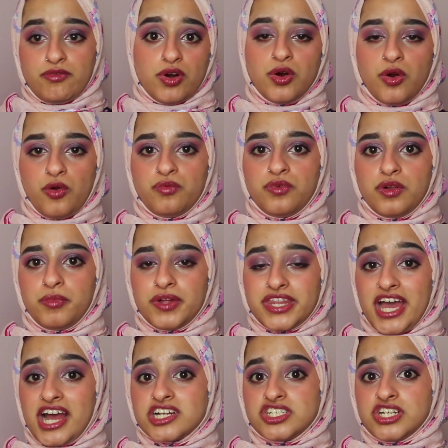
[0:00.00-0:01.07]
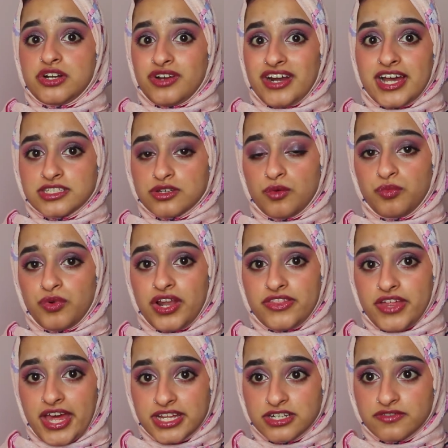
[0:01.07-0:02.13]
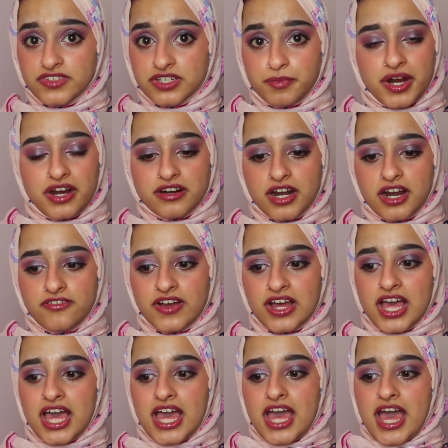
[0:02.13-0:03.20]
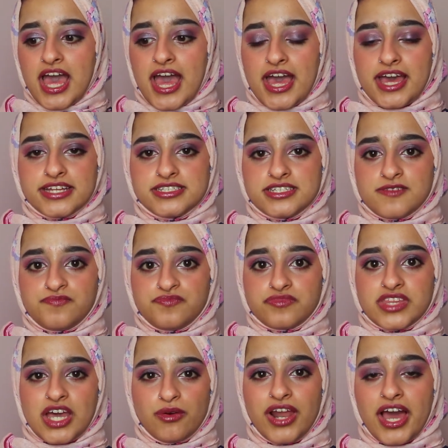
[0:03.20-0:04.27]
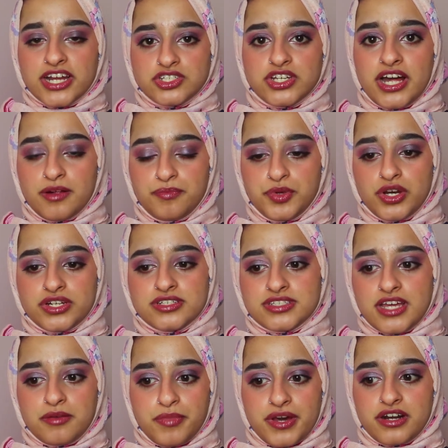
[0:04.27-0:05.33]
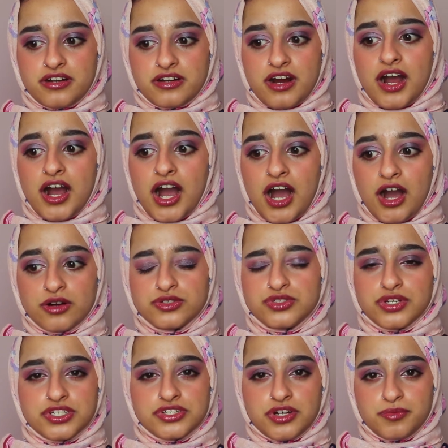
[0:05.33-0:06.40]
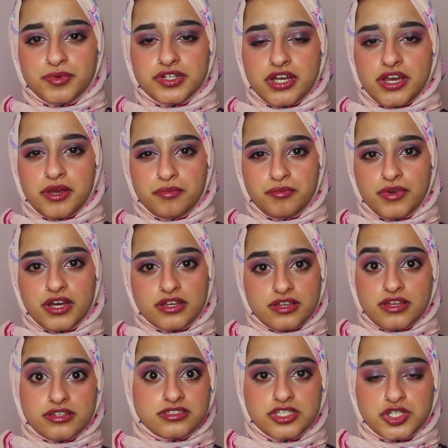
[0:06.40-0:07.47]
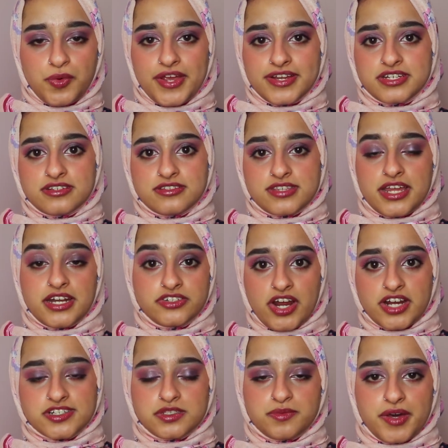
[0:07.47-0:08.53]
were hopeful but they actually are not as hopeful at the end of the paragraph, and that will actually help you understand better how to interpret situations and interactions